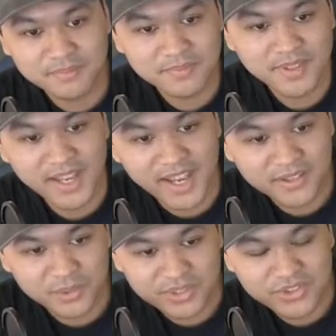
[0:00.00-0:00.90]
ask
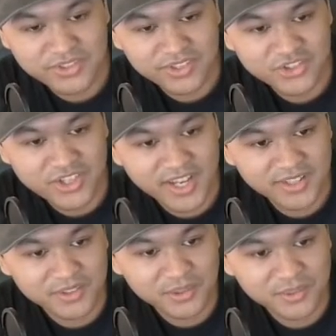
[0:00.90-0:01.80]
questions in the chat
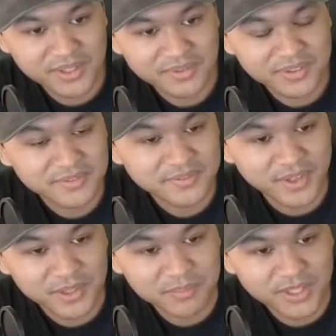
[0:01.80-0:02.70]
or whatever.
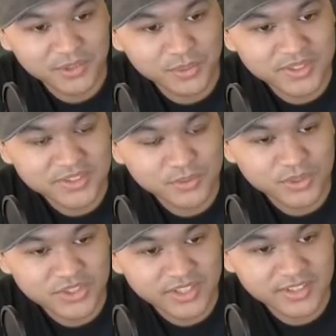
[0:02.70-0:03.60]
Follow me on Twitch,
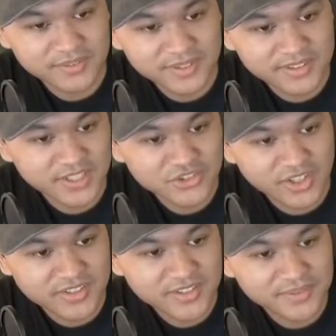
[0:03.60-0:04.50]

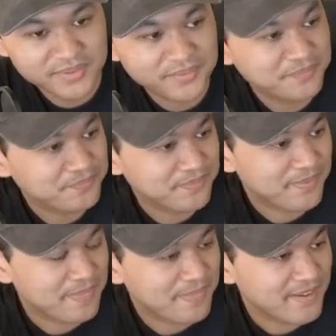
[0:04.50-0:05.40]
twitch.tv/jonsf.
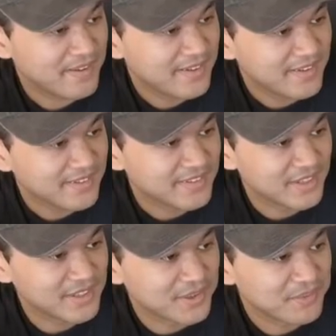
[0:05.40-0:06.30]
There you go.